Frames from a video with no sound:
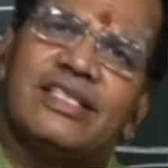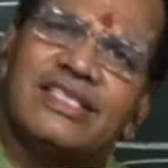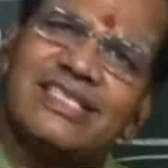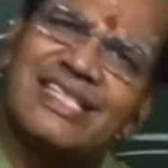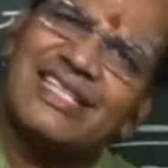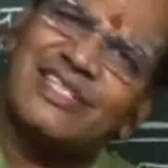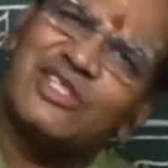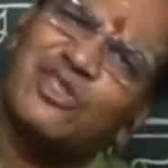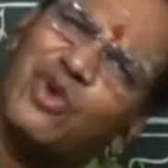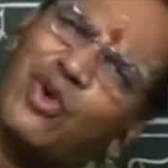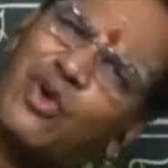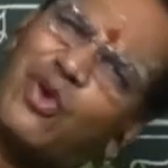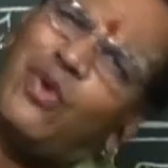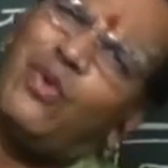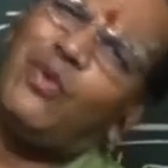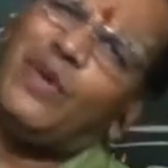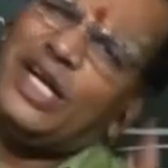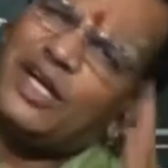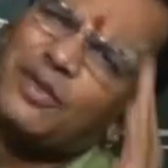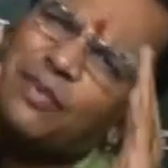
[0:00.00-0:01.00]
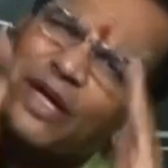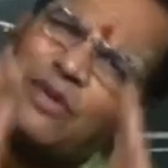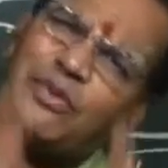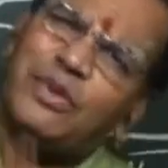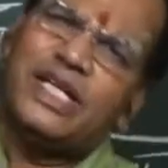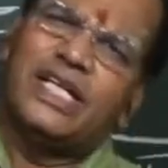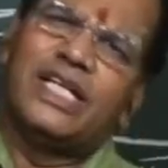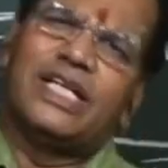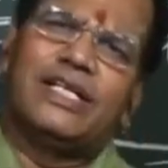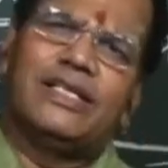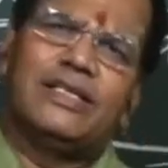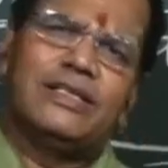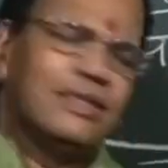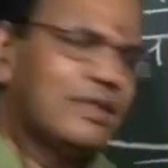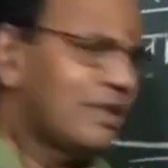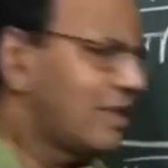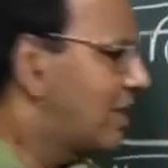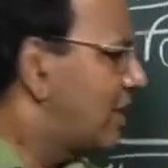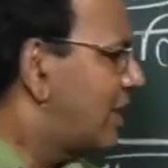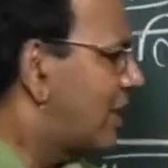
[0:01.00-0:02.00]
Just go word by word.
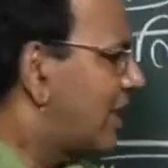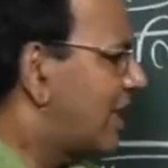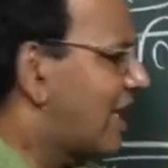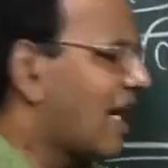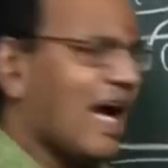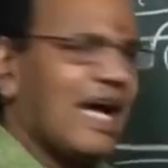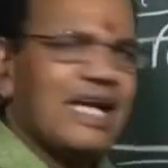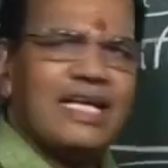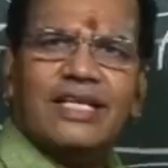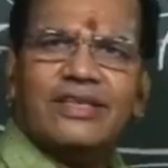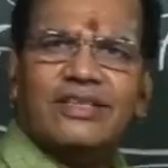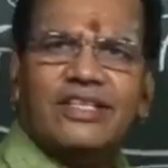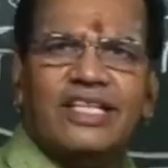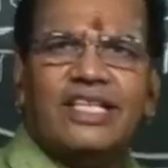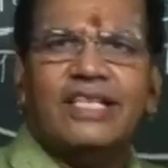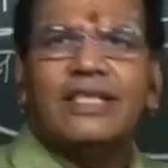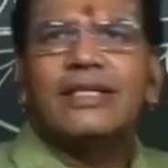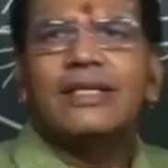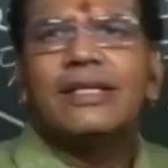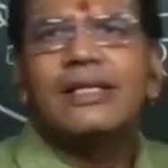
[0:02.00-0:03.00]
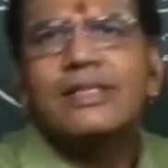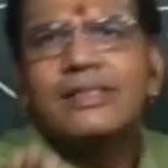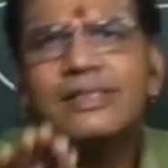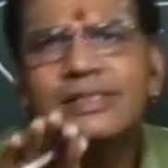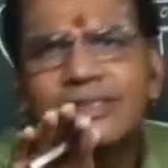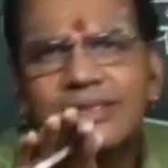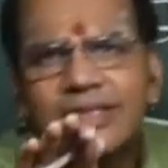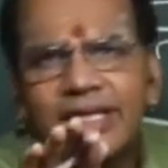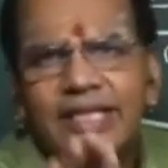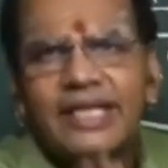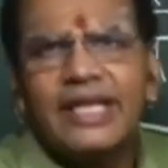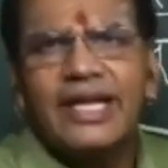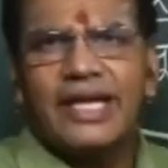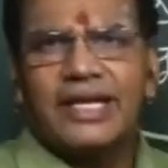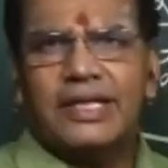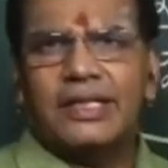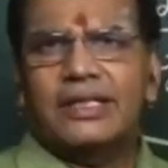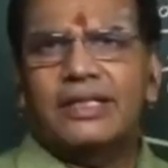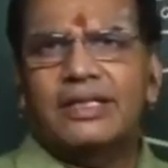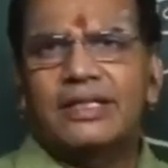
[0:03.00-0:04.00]
Gayati,
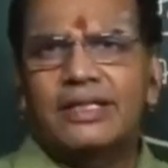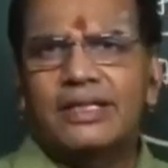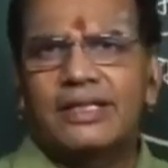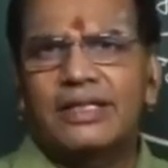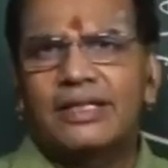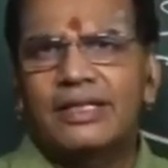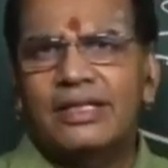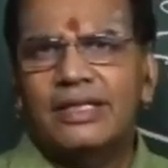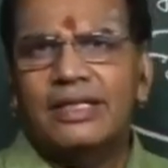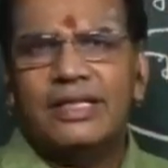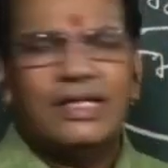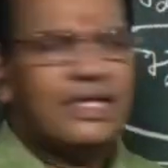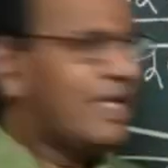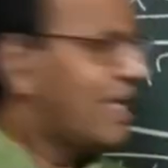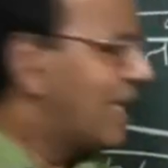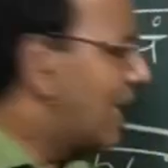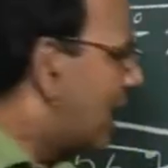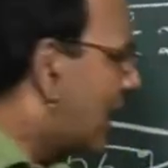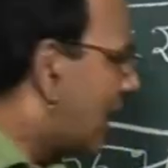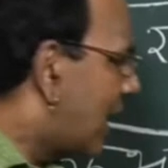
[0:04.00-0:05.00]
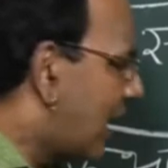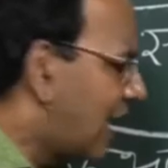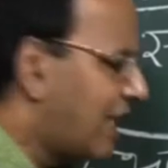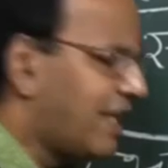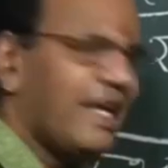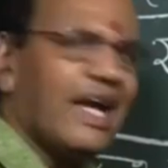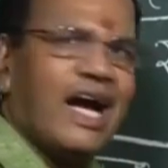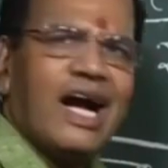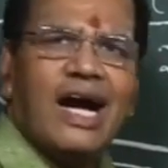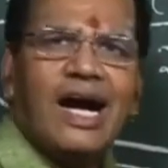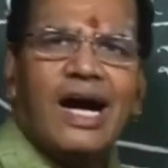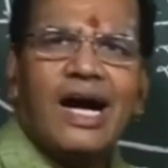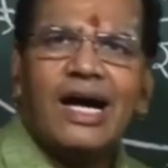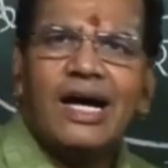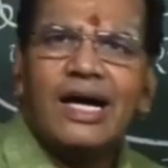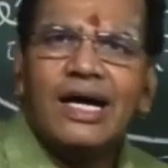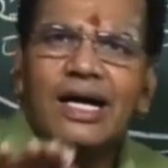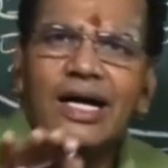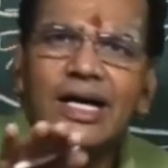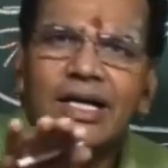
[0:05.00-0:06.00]
singing. Kanya,
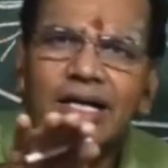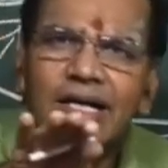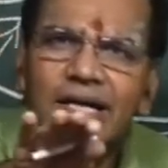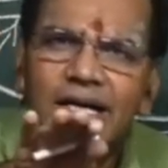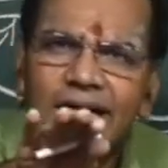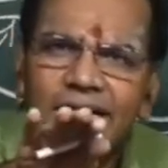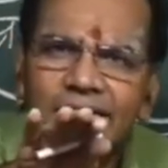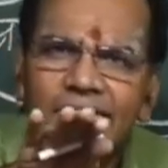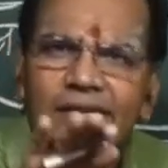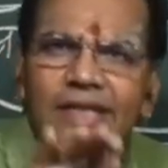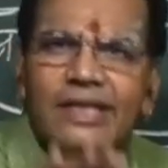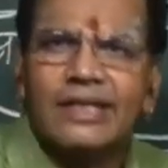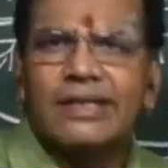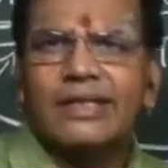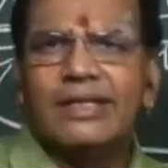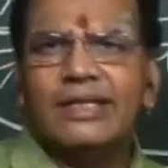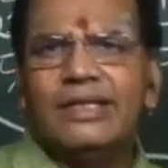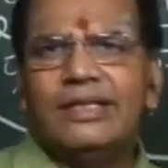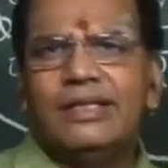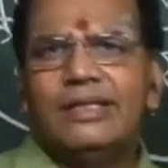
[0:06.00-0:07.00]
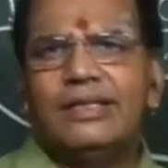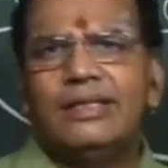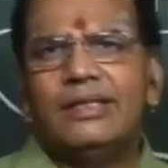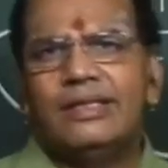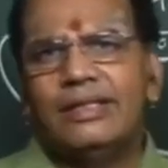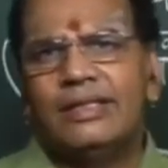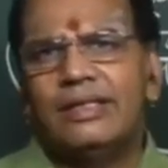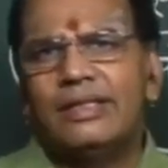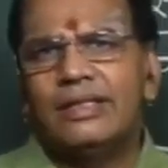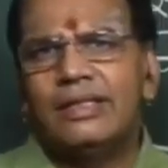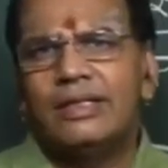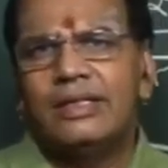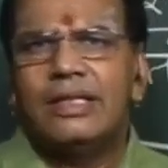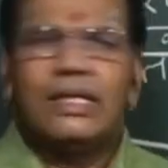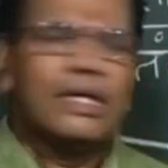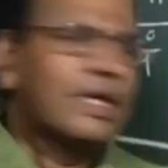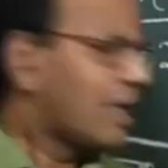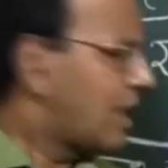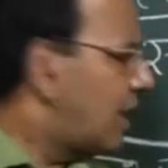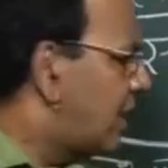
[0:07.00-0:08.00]
a girl.
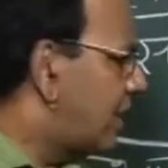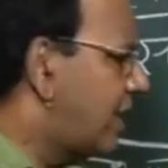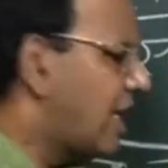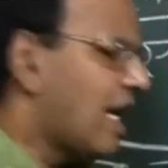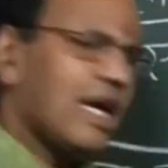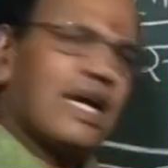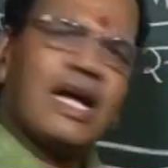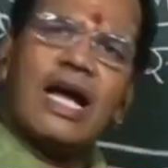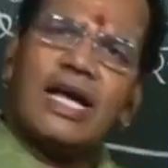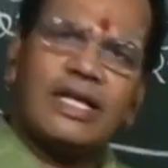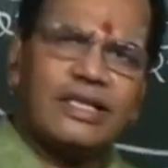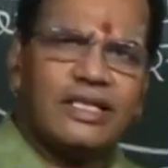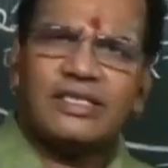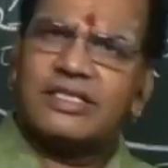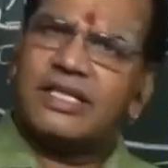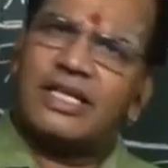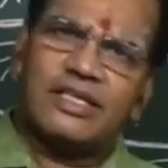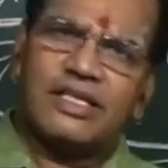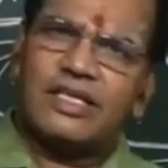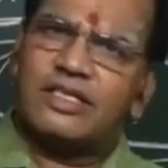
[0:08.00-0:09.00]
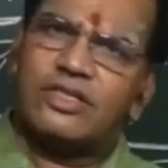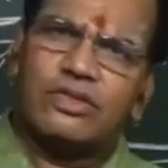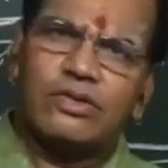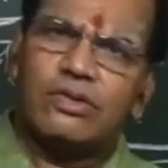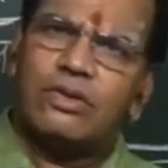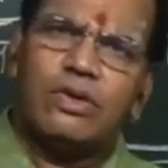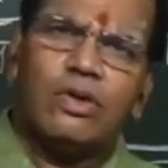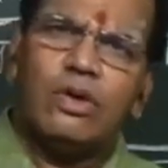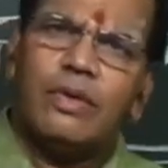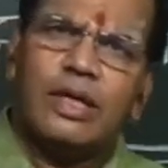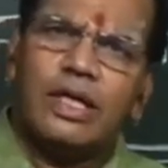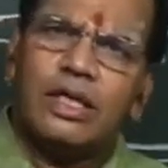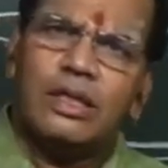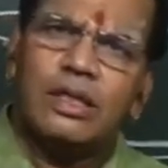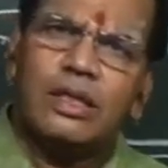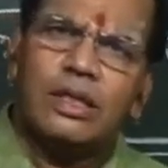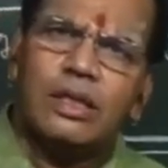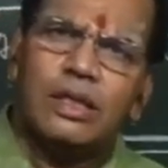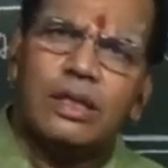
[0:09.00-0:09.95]
Kanya Gayati, sentence over.